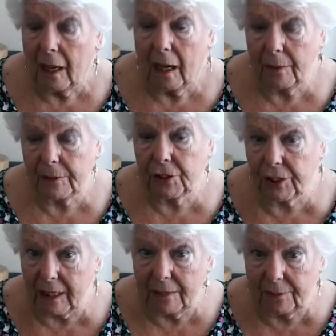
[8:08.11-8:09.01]
I've
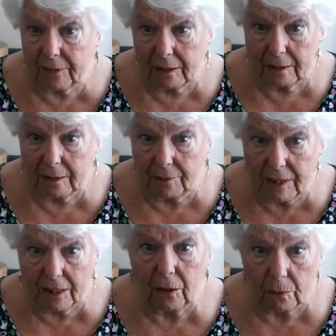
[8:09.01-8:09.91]
achieved the
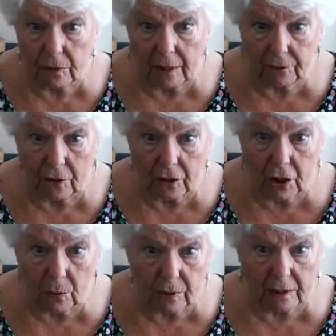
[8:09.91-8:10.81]
results. I've got a
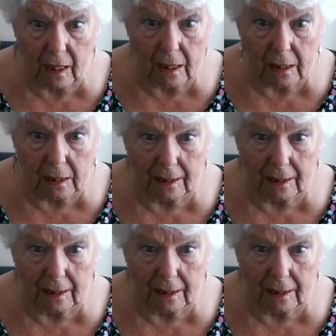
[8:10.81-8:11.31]
gold star.